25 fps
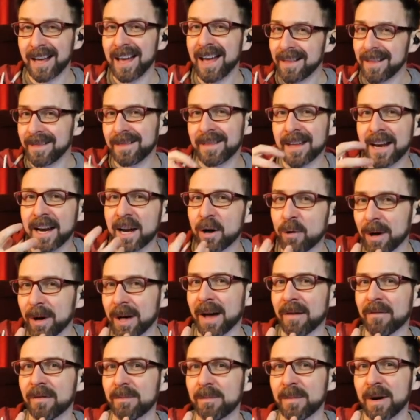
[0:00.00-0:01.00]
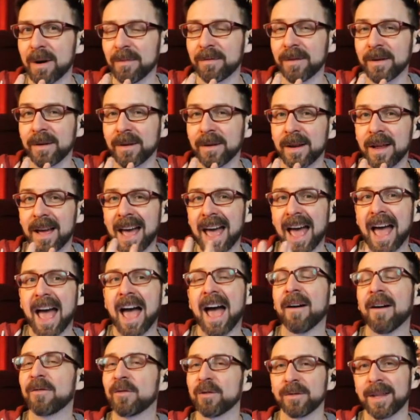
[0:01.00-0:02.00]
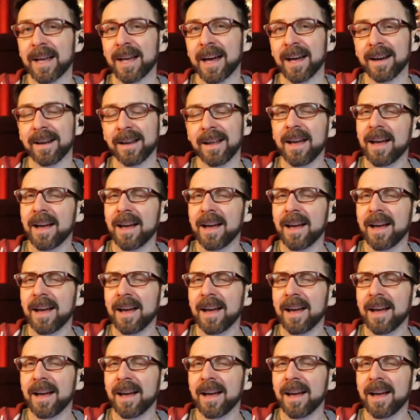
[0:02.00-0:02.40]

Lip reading: Then I will have a muffin after that.